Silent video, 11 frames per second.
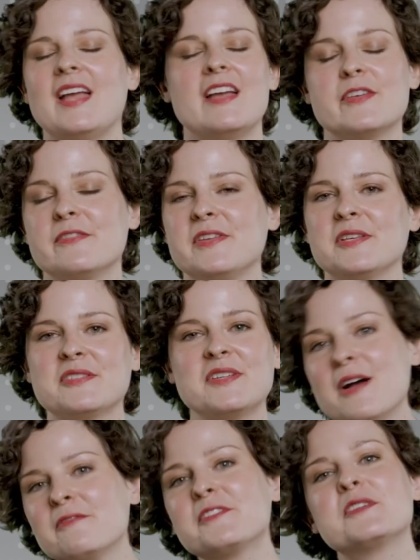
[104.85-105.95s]
If it feels
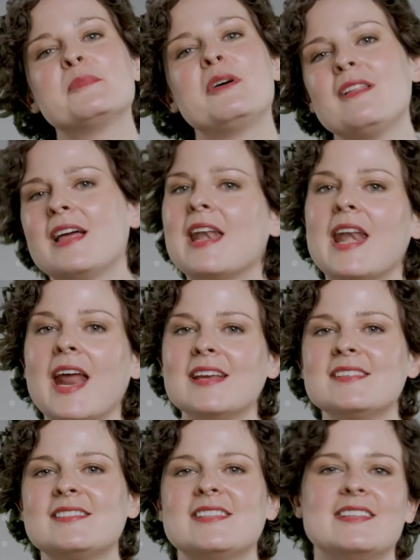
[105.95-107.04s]
comfortable and
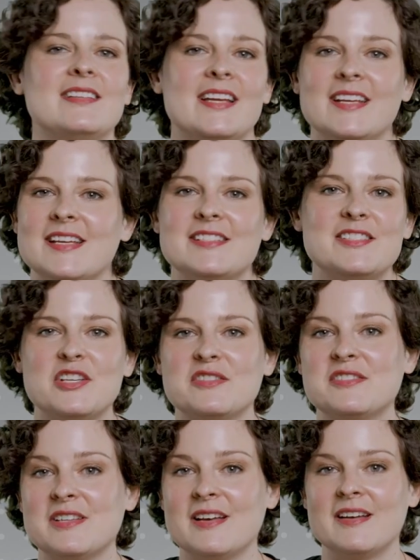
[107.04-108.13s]
nice and it's
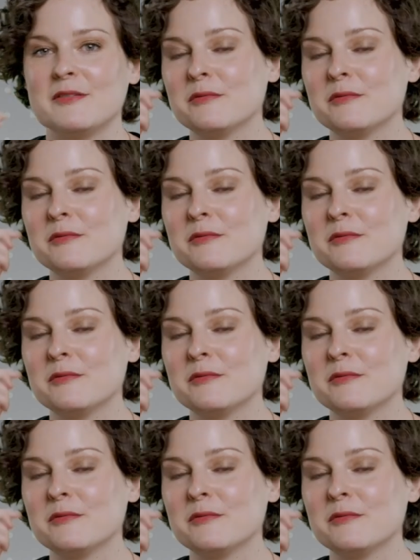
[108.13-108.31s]
just a